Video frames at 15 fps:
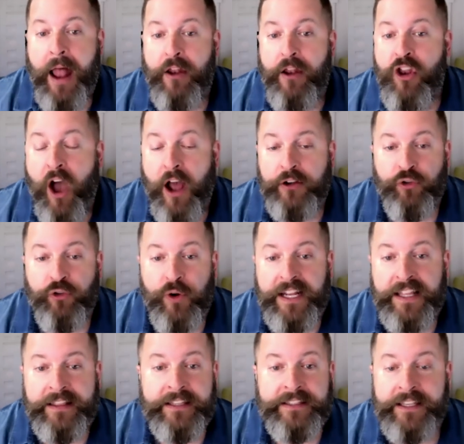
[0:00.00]
not
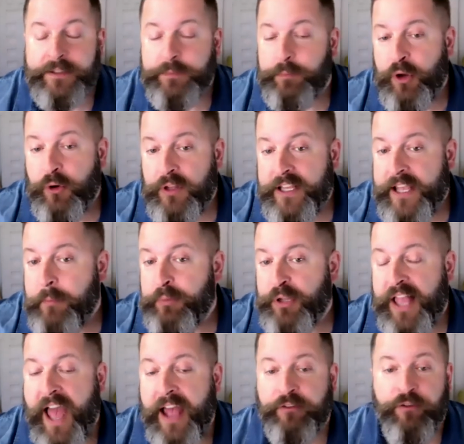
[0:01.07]
treating this as purely a
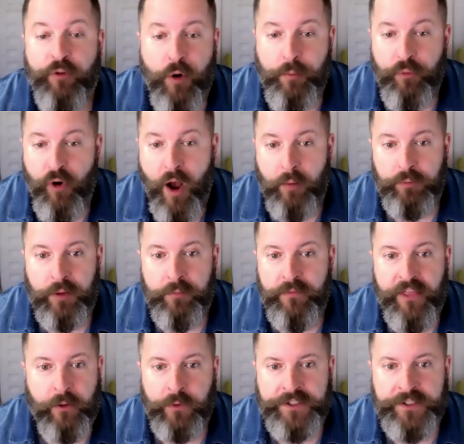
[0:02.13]
platform problem
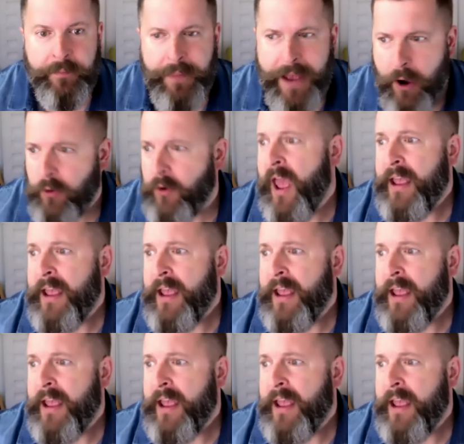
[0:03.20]
that was about,